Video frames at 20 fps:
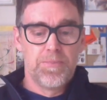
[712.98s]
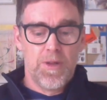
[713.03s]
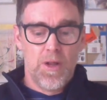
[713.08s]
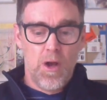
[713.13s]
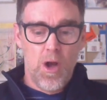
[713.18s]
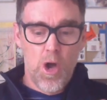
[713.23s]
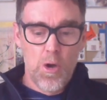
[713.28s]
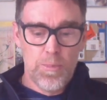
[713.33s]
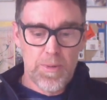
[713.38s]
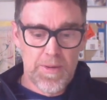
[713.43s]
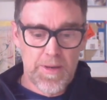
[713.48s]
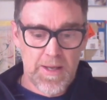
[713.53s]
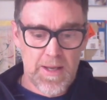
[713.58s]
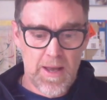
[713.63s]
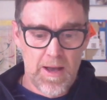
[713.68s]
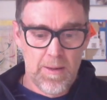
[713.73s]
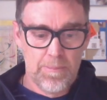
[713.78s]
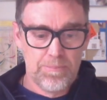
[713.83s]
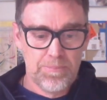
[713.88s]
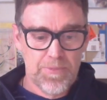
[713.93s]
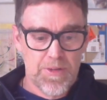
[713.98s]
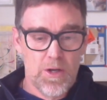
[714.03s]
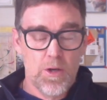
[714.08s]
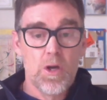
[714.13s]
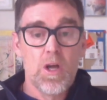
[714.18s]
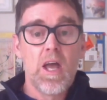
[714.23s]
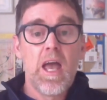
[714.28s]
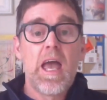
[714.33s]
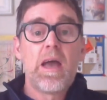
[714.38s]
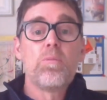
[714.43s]
opening up,
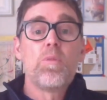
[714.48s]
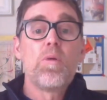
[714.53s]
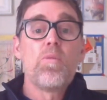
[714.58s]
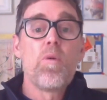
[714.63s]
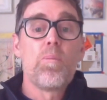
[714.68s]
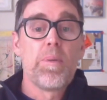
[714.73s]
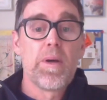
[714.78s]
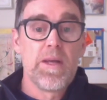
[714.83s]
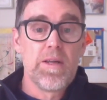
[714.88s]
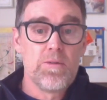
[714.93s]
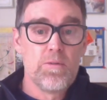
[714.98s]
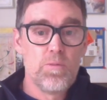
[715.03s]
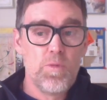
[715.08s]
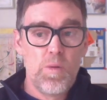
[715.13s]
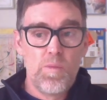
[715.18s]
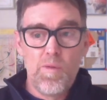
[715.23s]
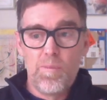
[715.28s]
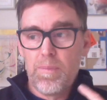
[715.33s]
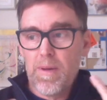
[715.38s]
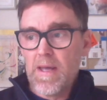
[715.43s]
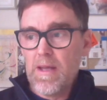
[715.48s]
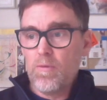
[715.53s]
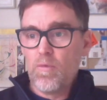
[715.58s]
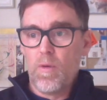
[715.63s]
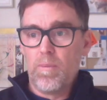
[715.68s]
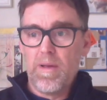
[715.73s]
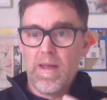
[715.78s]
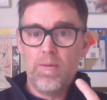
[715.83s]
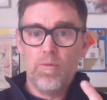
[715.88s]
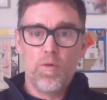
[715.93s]
and we repeat. We repeat
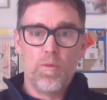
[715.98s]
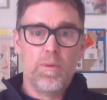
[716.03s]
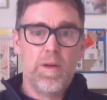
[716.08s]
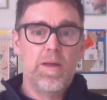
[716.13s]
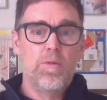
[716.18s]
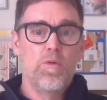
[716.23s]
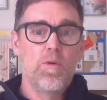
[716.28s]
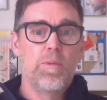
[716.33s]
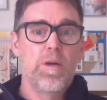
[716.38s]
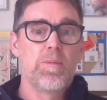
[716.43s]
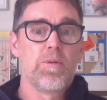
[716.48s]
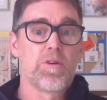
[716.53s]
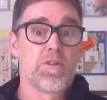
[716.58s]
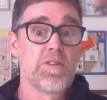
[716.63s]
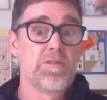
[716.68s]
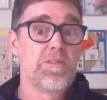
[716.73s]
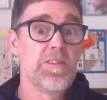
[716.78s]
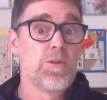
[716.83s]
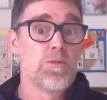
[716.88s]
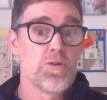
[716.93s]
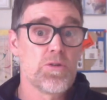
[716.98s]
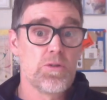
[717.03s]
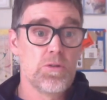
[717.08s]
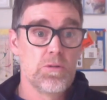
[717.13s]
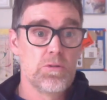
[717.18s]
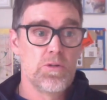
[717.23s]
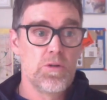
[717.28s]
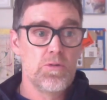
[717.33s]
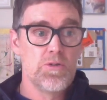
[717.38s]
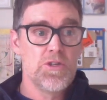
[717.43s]
because it feels good.
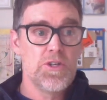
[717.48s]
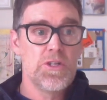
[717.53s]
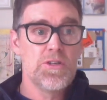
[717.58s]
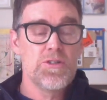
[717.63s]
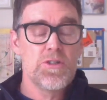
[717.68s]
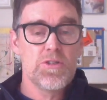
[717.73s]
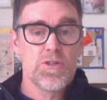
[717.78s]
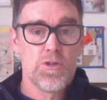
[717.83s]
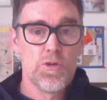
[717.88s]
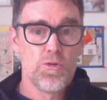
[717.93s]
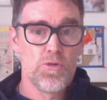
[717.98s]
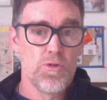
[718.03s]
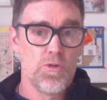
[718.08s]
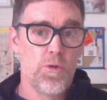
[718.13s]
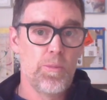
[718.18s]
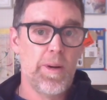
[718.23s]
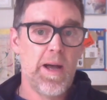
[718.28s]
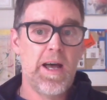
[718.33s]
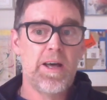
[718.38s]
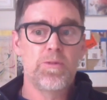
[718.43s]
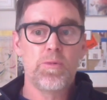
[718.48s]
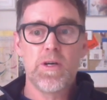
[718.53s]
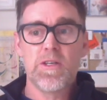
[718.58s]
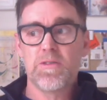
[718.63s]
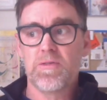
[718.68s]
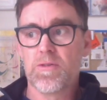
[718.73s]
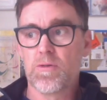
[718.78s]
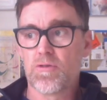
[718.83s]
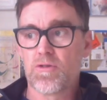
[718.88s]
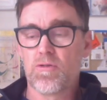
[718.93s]
Neurogenesis, new neural pathways,
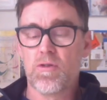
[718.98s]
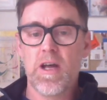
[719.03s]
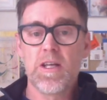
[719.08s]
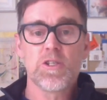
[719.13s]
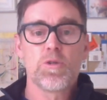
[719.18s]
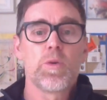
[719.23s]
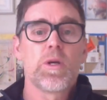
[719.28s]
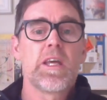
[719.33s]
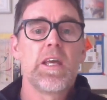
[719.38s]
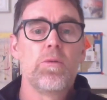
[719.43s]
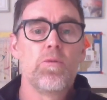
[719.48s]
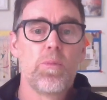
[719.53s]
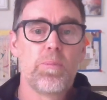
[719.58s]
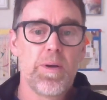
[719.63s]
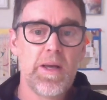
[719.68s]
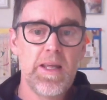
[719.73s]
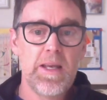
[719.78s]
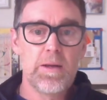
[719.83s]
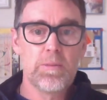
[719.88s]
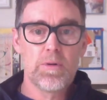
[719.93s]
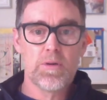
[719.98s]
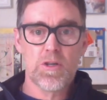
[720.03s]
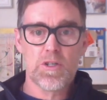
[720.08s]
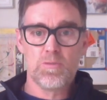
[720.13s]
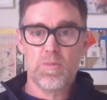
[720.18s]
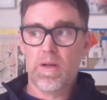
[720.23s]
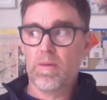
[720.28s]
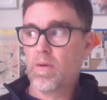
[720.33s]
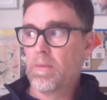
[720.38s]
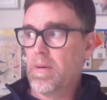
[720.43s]
feels great, so we keep repeating because
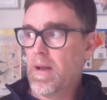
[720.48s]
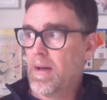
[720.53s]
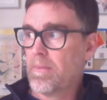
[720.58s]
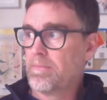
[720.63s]
blah, blah, blah.